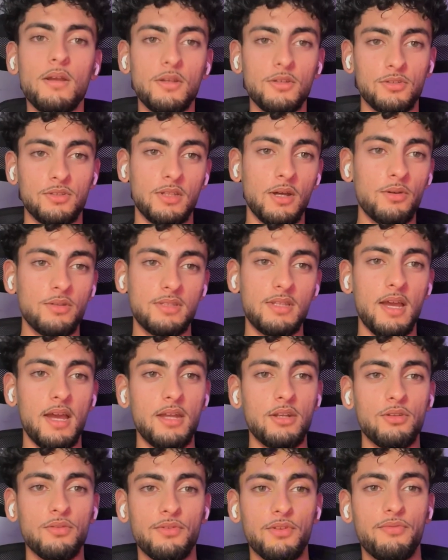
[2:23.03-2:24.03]
So that was the
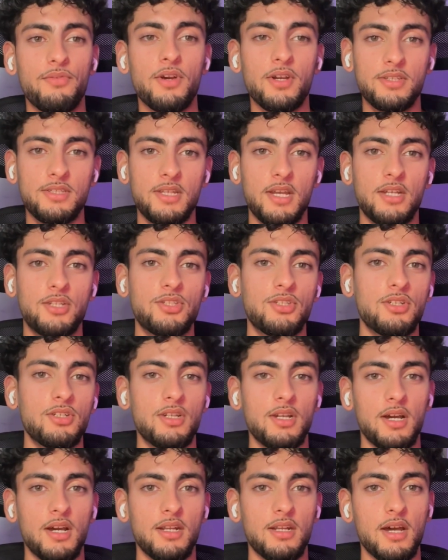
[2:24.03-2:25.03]
end of the first section,
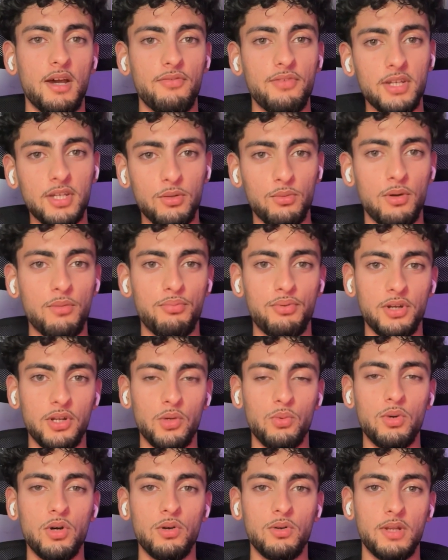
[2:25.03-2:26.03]
and I think it went pretty
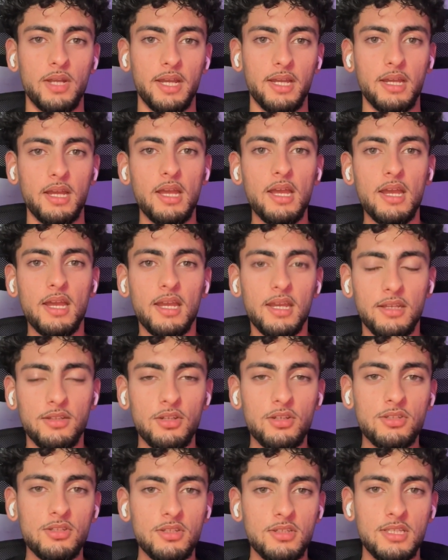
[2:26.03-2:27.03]
well. Like, it
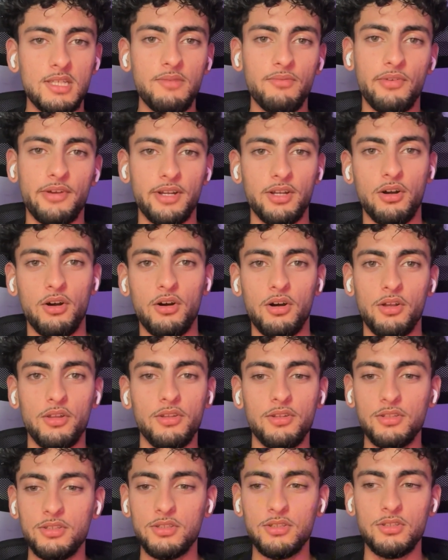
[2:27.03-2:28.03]
doesn't seem very hard.
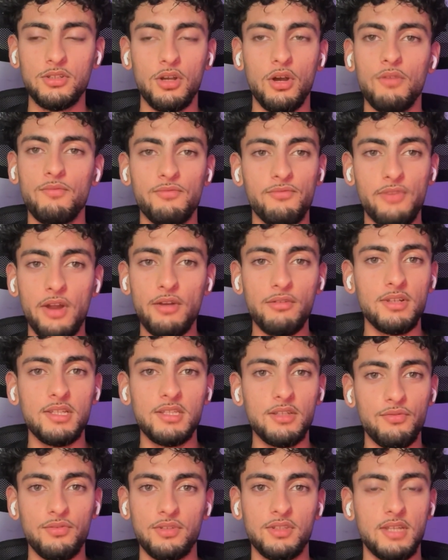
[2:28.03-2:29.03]
This is a very
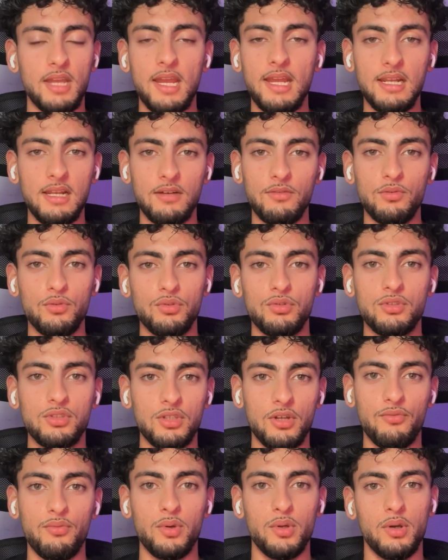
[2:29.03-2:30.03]
different to A-levels and
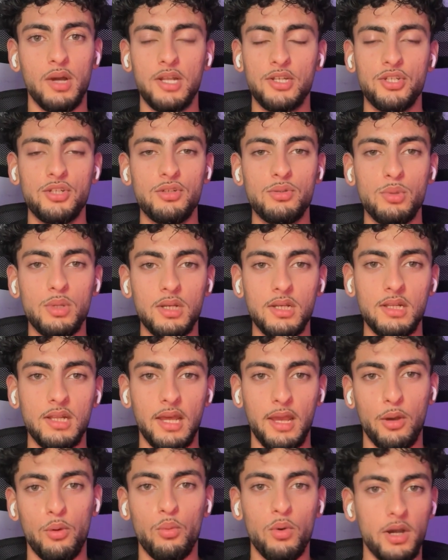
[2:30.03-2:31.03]
stuff, where you're actually doing
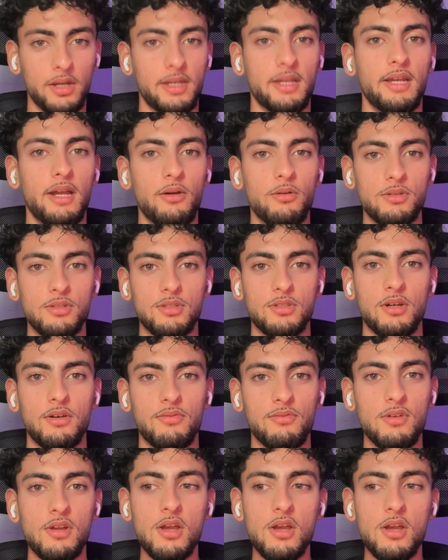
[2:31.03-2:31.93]
like working out and stuff.